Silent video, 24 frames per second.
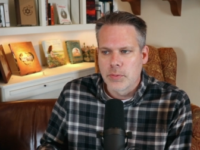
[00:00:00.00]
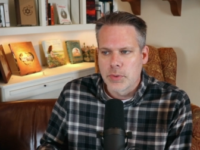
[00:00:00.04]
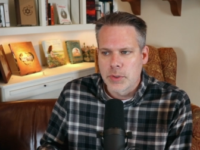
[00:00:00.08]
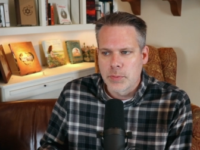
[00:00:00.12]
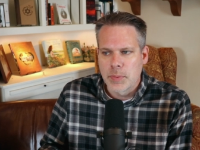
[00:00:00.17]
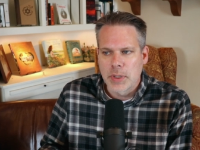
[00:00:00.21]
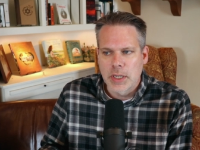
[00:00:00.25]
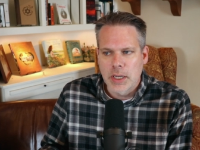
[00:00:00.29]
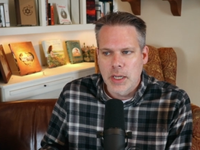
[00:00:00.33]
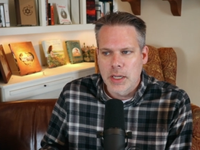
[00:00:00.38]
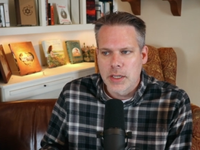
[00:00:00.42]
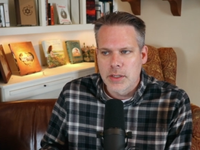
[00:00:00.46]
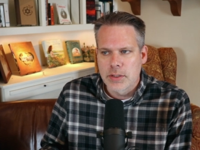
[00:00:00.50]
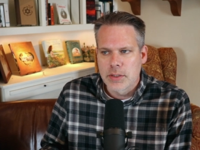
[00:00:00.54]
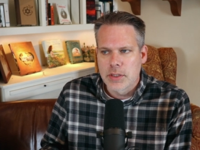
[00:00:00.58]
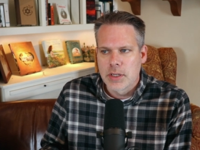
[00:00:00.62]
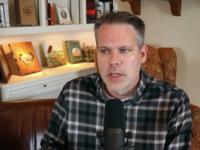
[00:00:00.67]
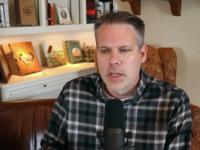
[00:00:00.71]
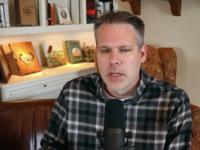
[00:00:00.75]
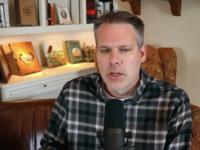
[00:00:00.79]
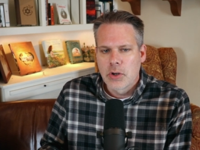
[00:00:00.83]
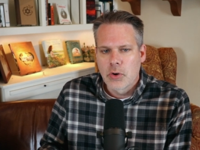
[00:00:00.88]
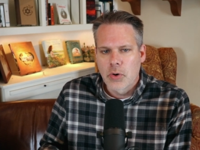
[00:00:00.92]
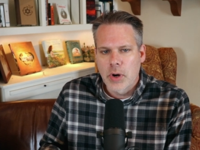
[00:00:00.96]
was because
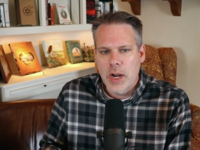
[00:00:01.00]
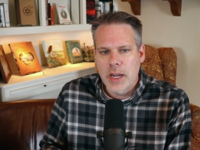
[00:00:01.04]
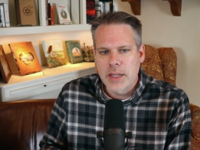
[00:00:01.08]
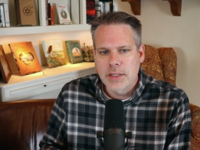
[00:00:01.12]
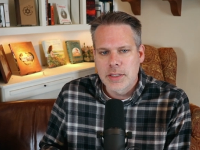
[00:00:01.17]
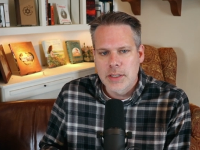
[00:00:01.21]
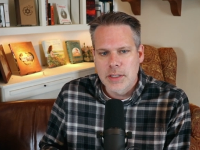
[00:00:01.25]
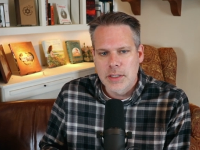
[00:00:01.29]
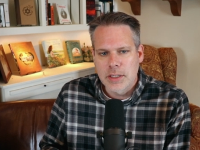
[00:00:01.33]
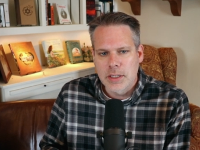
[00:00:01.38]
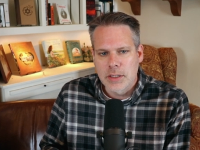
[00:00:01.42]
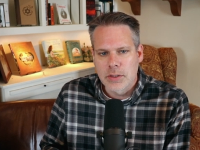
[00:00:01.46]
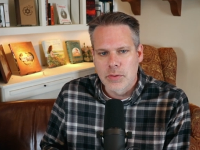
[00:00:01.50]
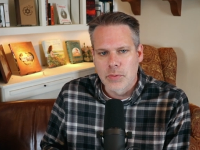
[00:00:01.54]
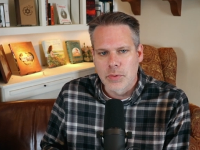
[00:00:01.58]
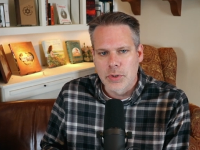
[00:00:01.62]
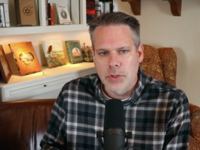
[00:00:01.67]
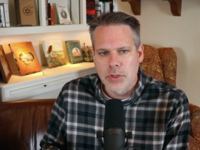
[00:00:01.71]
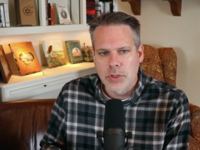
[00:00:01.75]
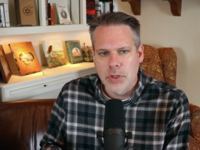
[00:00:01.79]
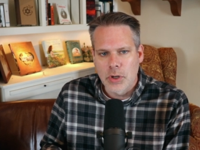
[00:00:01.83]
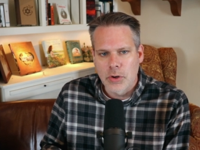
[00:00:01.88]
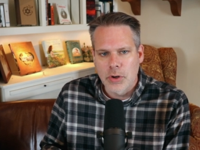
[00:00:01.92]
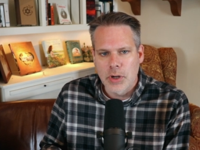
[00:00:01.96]
crises were
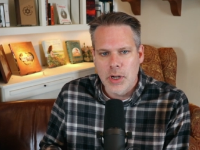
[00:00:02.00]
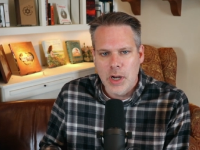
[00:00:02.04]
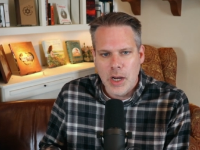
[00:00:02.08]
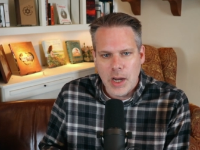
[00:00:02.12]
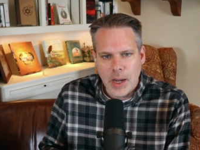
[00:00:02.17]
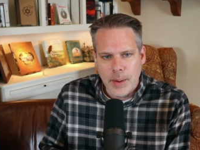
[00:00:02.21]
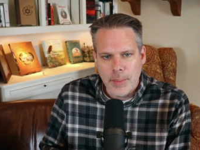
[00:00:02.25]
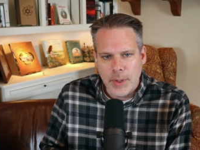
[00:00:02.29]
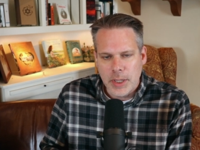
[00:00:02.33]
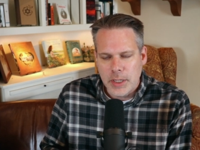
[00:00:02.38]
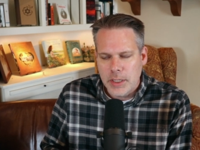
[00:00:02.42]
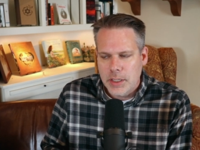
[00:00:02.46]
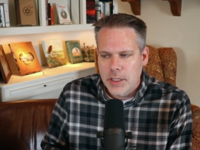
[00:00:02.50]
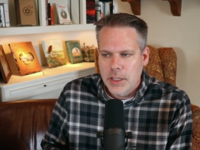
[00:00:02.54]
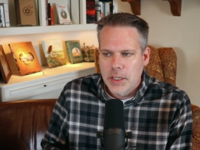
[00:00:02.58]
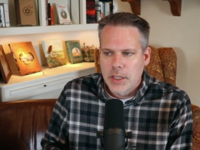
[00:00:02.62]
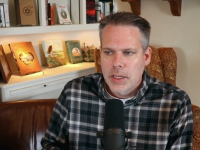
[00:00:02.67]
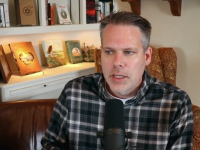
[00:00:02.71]
so common.